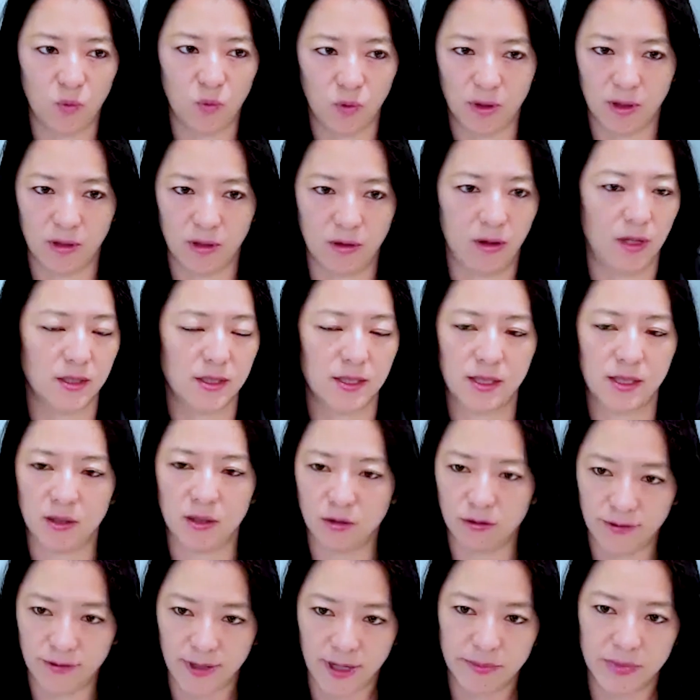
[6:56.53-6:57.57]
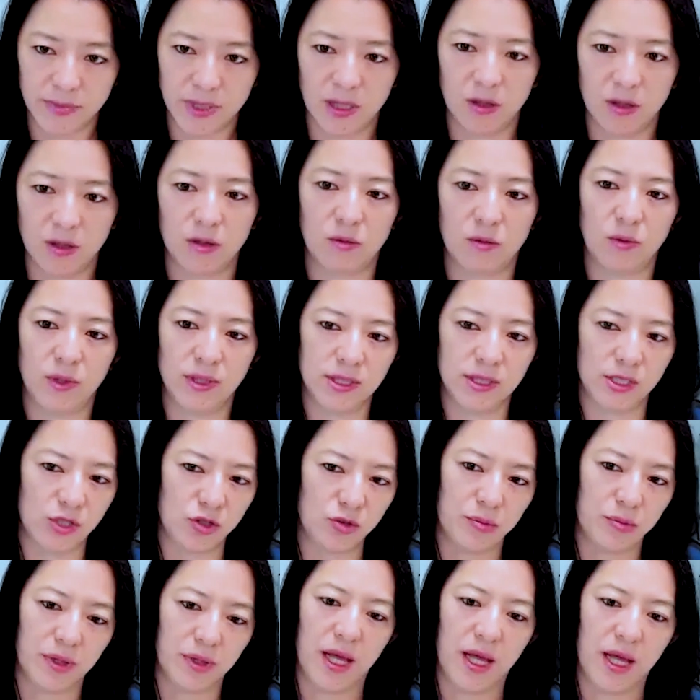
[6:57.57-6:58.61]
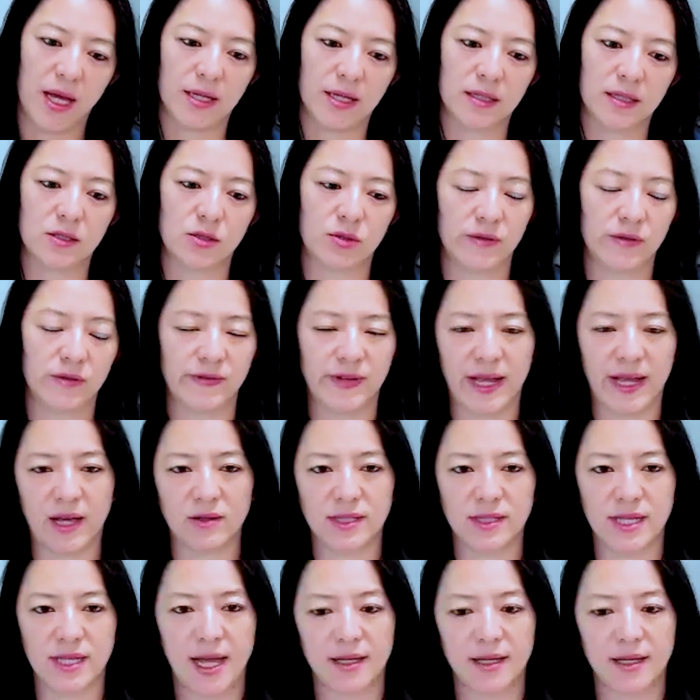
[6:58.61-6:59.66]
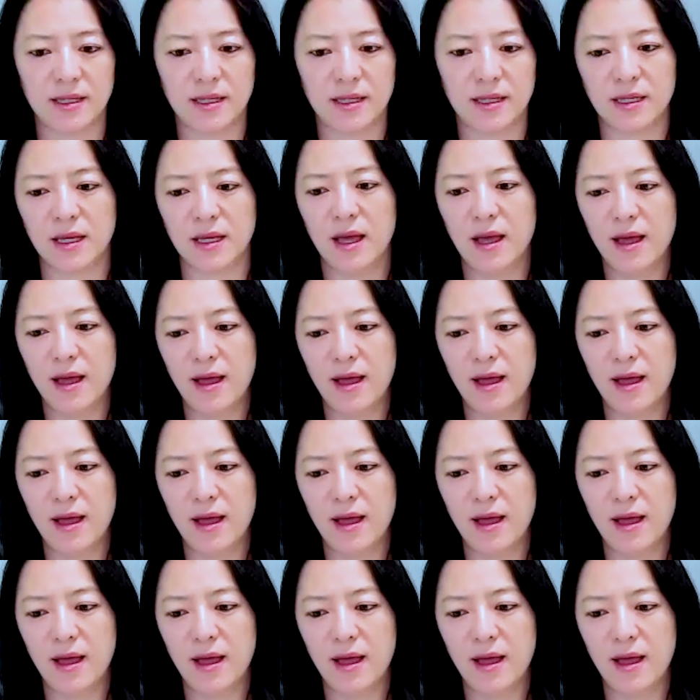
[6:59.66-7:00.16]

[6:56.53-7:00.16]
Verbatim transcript: a single family or one duplex or even house hacking,